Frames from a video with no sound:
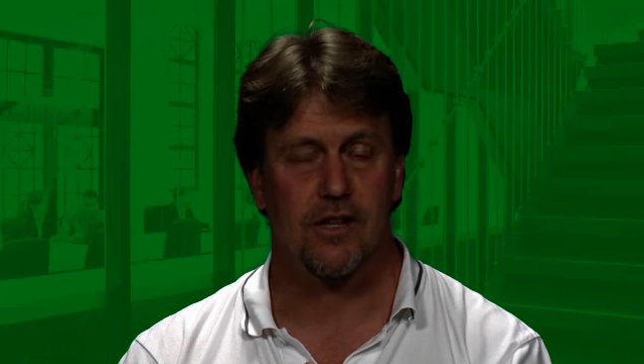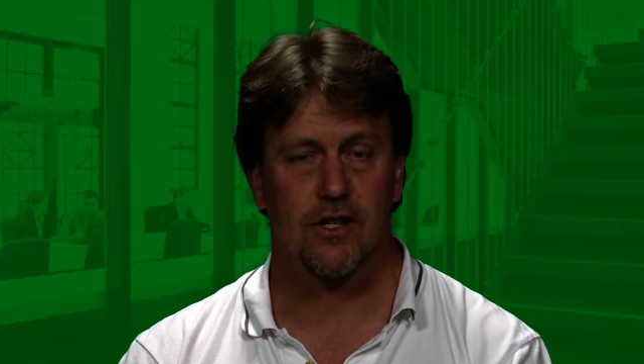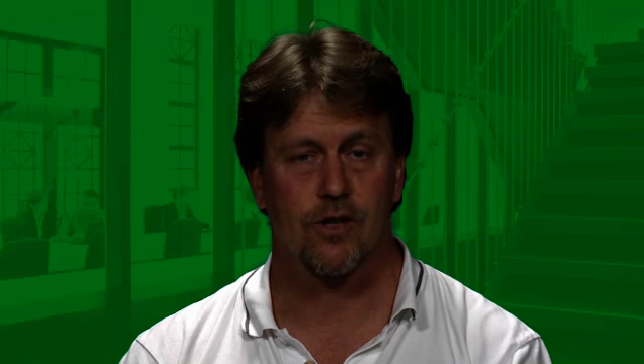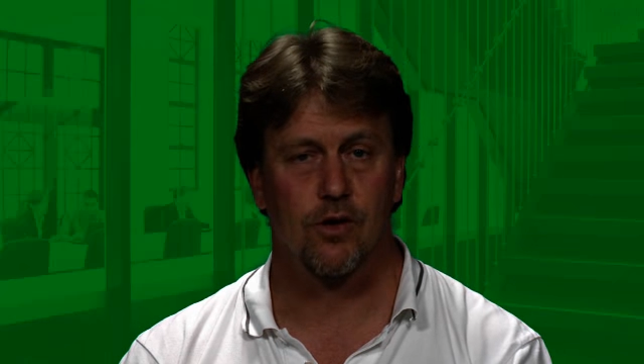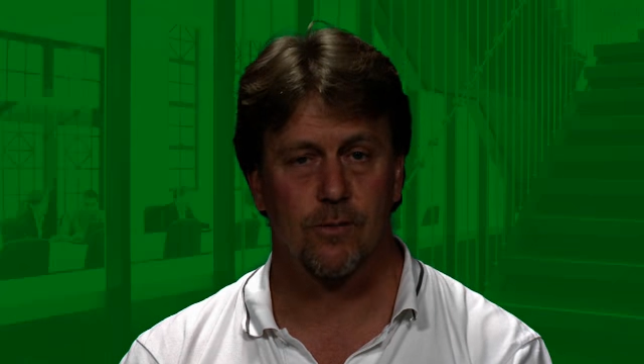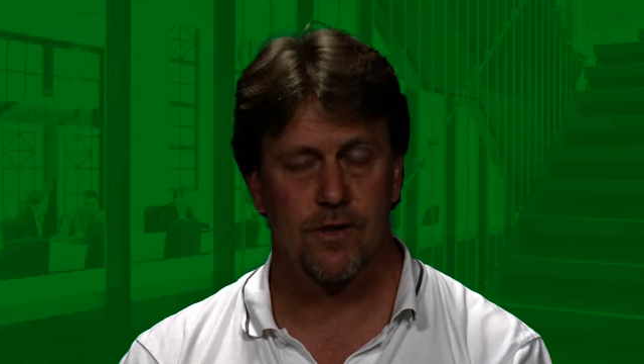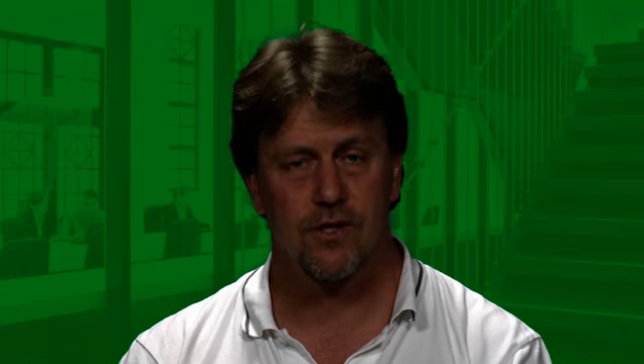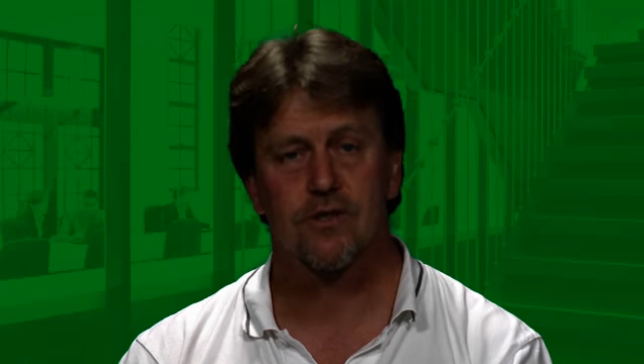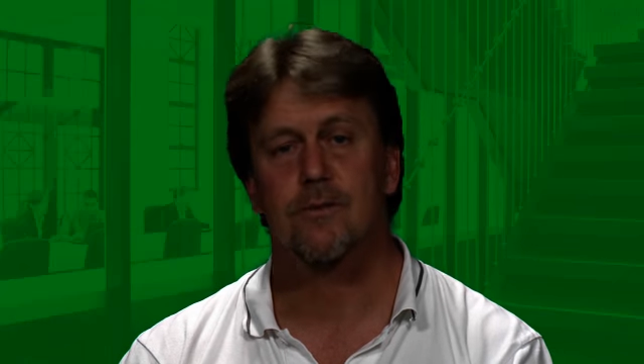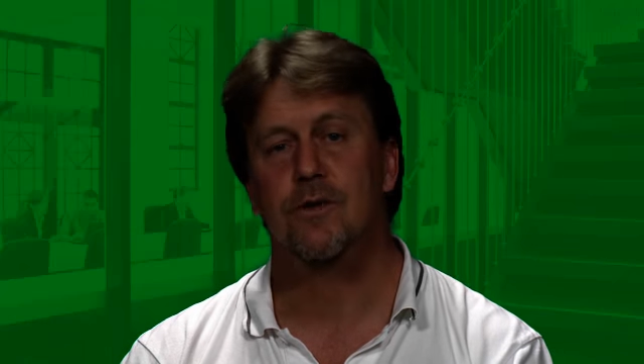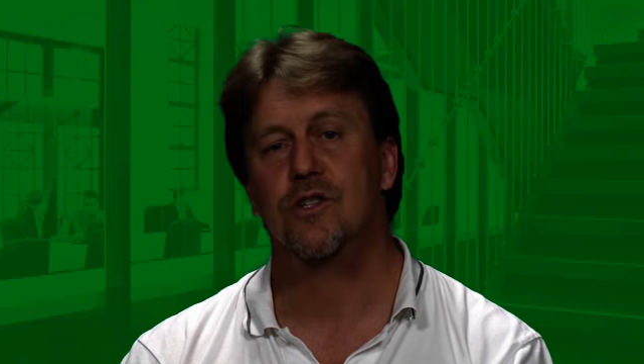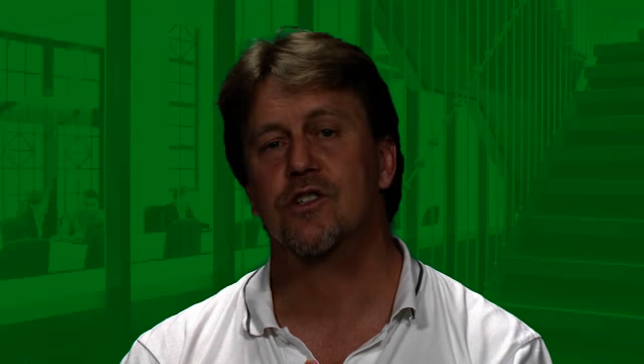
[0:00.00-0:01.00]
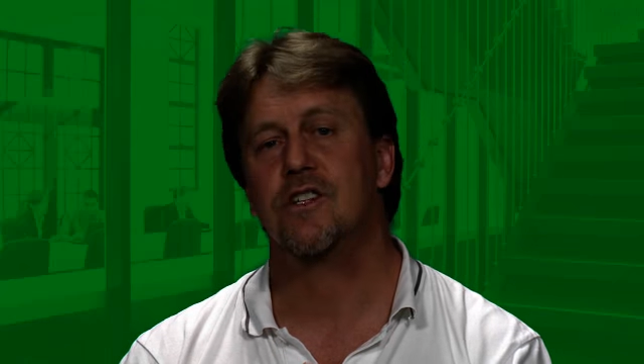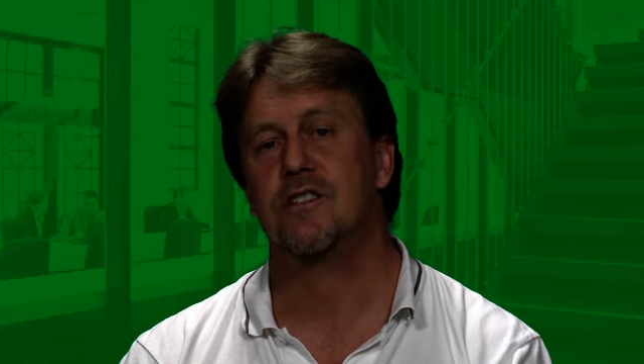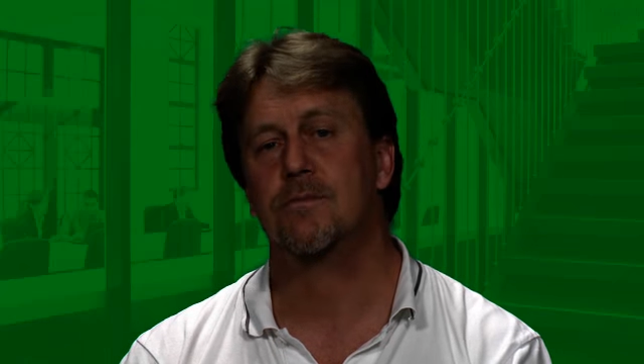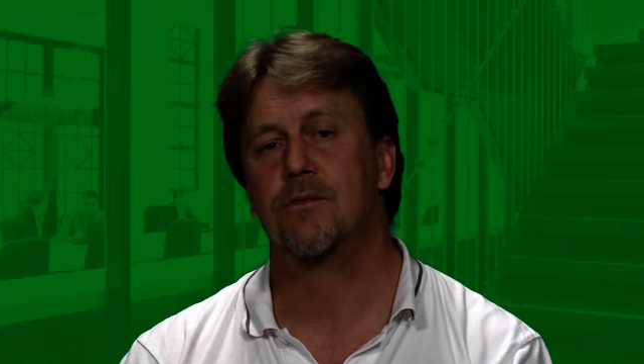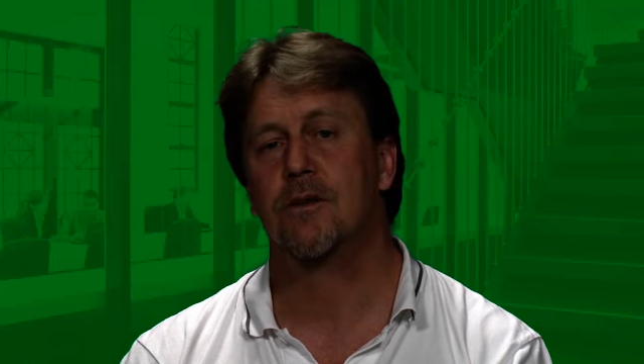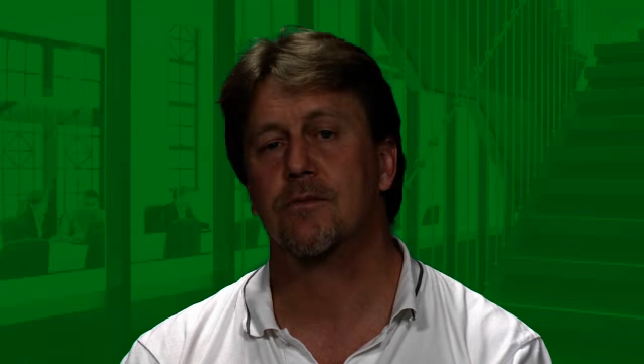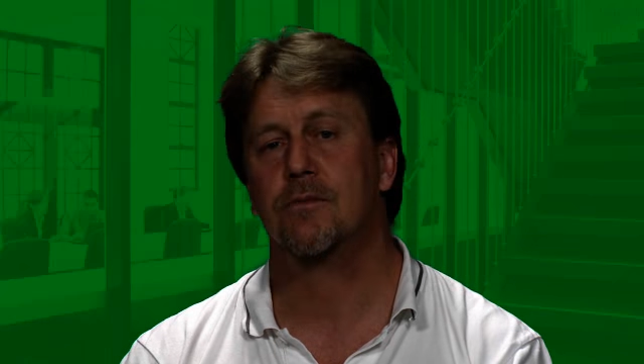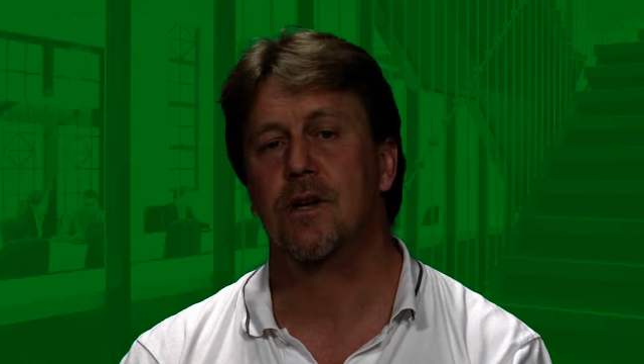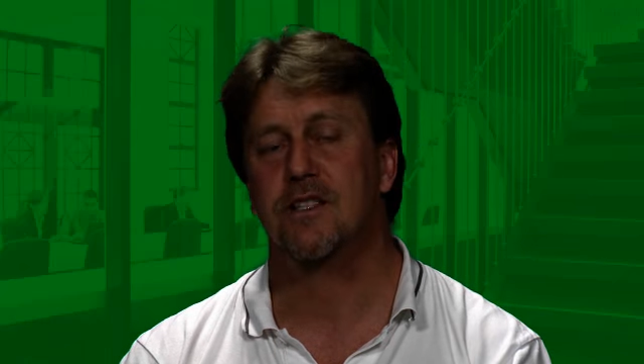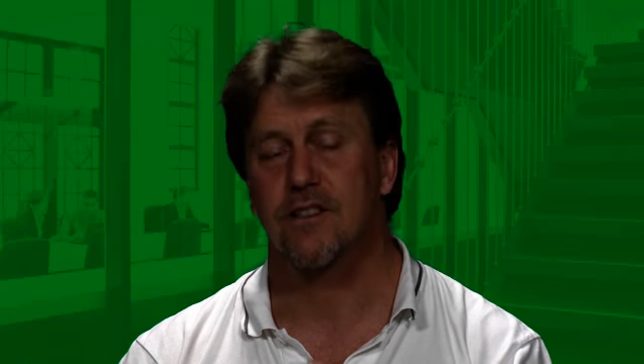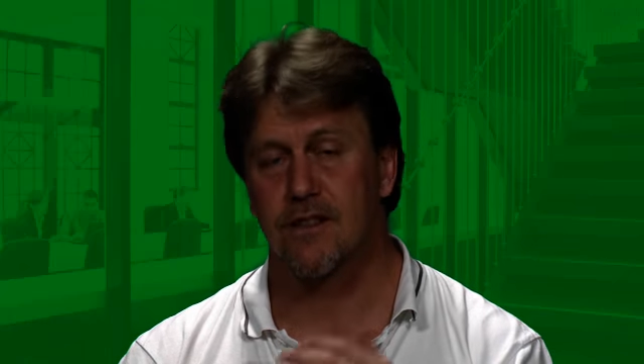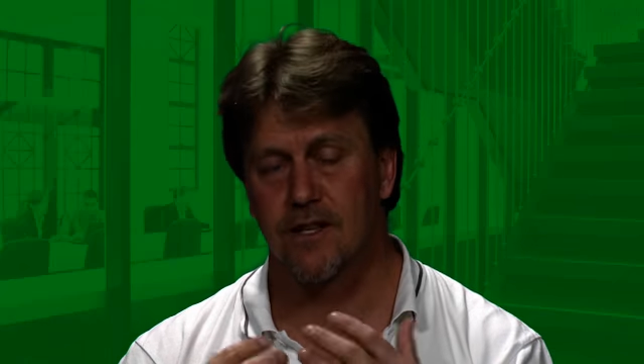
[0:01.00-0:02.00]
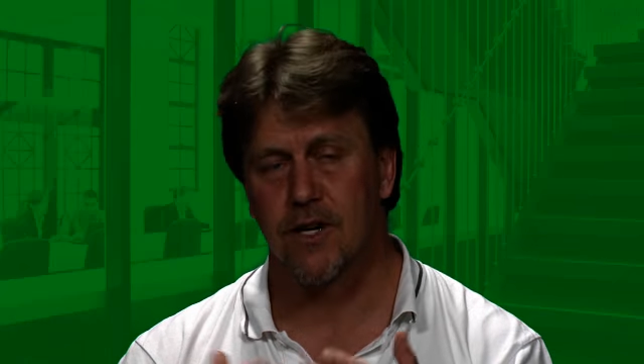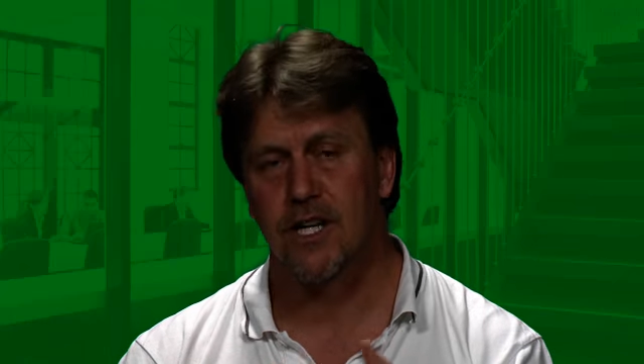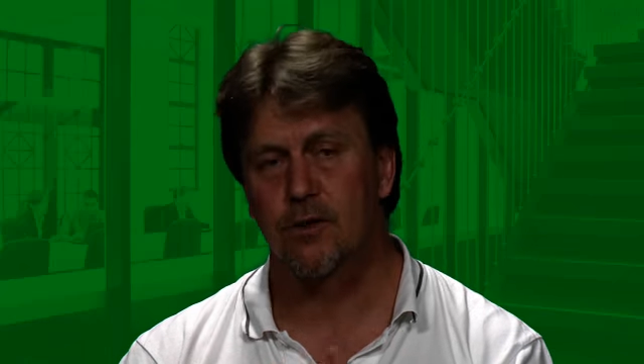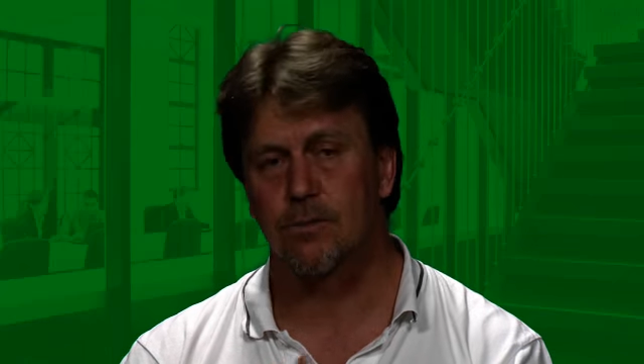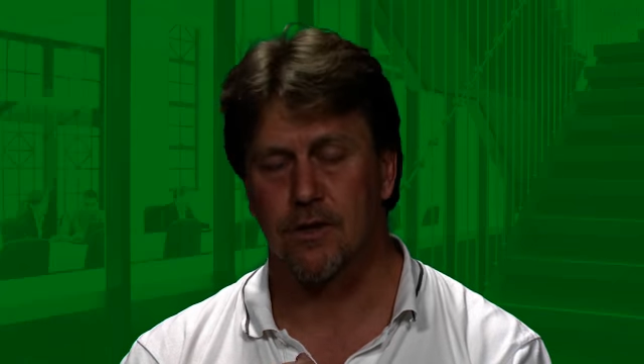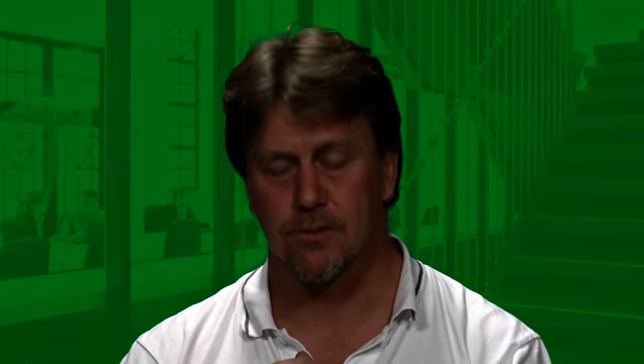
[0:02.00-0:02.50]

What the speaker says: and the normal distribution is a theoretical